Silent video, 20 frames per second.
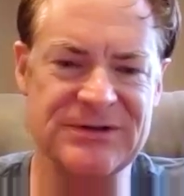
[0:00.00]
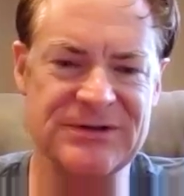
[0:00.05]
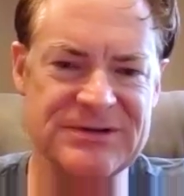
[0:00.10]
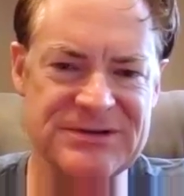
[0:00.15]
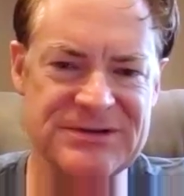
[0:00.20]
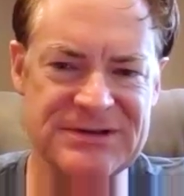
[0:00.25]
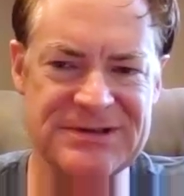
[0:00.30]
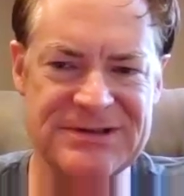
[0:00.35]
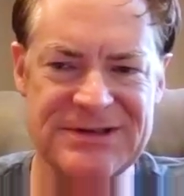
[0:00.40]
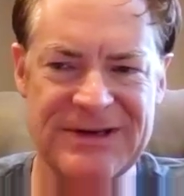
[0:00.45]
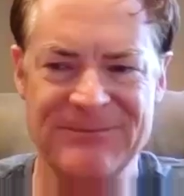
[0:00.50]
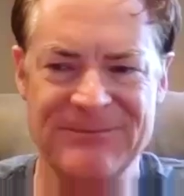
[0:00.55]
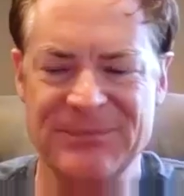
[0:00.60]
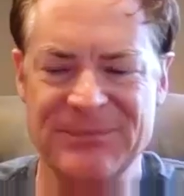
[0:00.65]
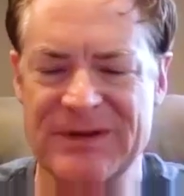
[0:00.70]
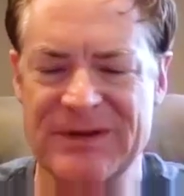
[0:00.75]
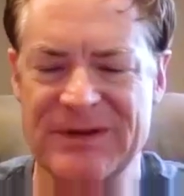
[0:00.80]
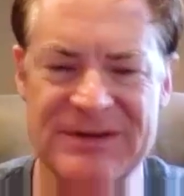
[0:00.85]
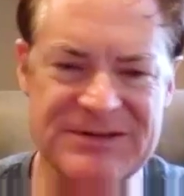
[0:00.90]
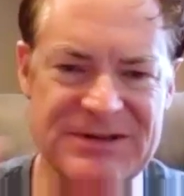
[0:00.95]
There's this
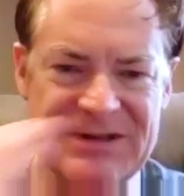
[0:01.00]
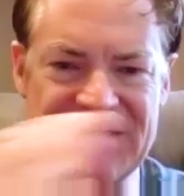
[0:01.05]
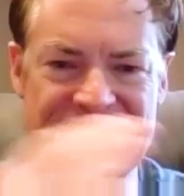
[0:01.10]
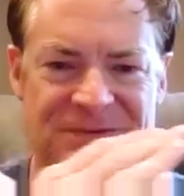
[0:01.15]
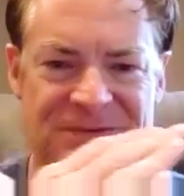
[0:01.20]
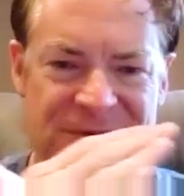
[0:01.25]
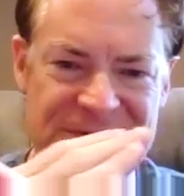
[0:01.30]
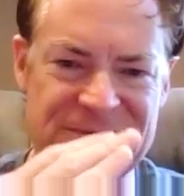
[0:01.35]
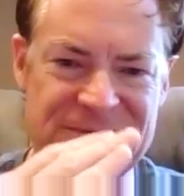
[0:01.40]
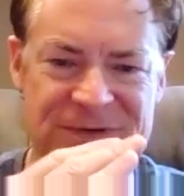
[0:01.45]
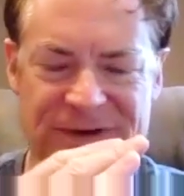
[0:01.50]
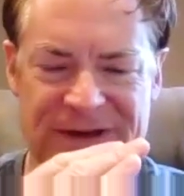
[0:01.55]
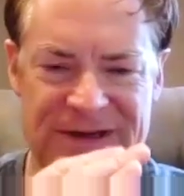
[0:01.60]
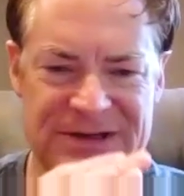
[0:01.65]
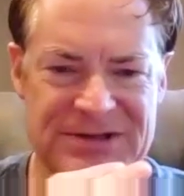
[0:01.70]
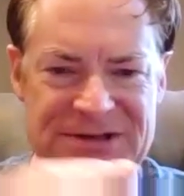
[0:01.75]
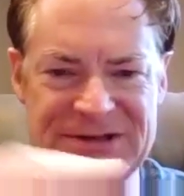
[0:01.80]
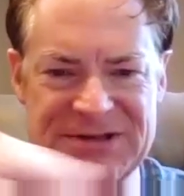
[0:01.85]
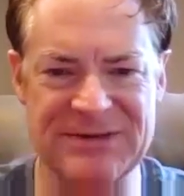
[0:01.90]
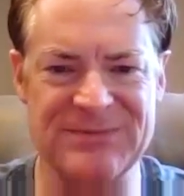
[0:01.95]
this inverse
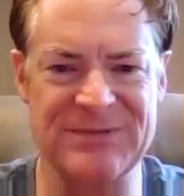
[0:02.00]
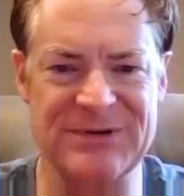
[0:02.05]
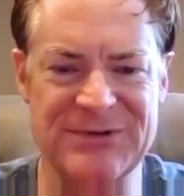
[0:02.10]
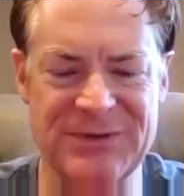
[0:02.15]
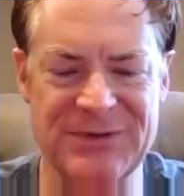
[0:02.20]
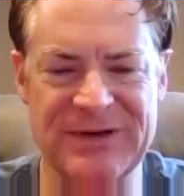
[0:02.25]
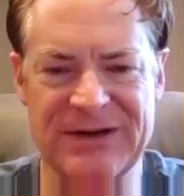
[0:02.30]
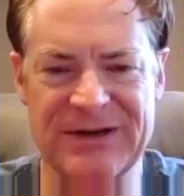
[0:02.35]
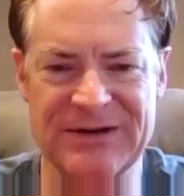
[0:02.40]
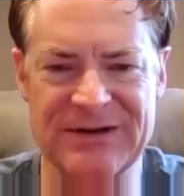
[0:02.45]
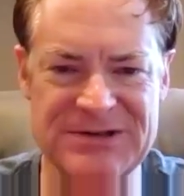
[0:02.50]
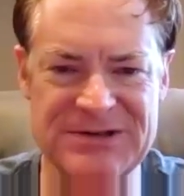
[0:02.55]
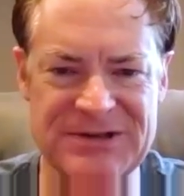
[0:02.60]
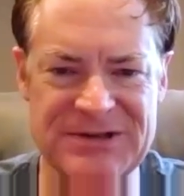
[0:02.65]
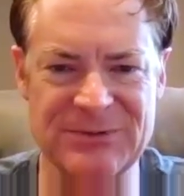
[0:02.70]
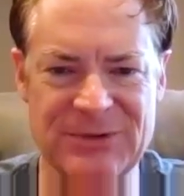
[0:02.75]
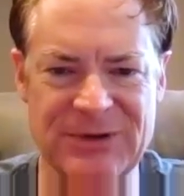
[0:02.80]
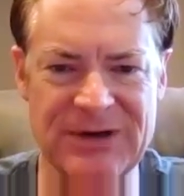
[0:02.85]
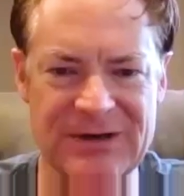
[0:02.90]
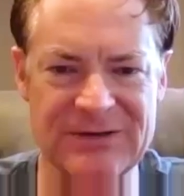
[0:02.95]
relationship between energy
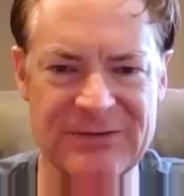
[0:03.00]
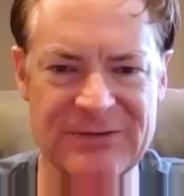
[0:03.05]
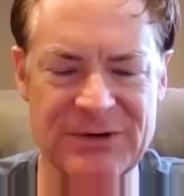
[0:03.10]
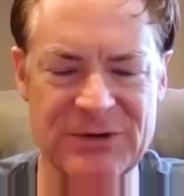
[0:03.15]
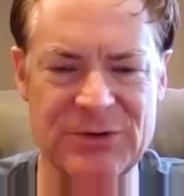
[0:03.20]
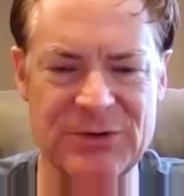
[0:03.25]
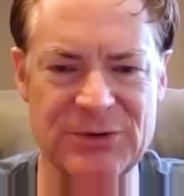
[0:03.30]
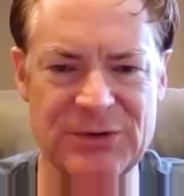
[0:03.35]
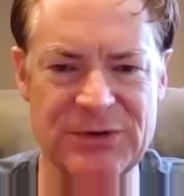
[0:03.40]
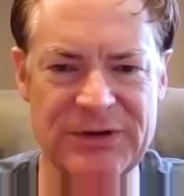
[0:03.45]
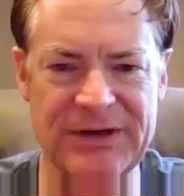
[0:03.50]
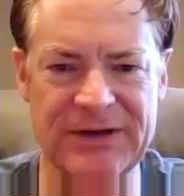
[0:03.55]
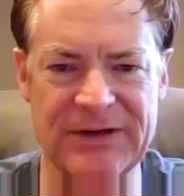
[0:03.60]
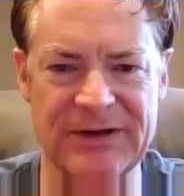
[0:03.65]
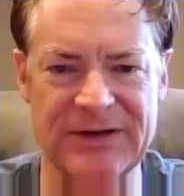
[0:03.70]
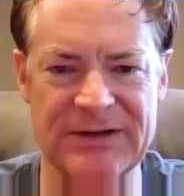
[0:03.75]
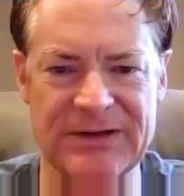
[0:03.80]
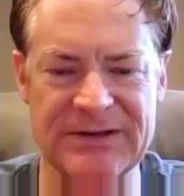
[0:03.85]
and water for cooling.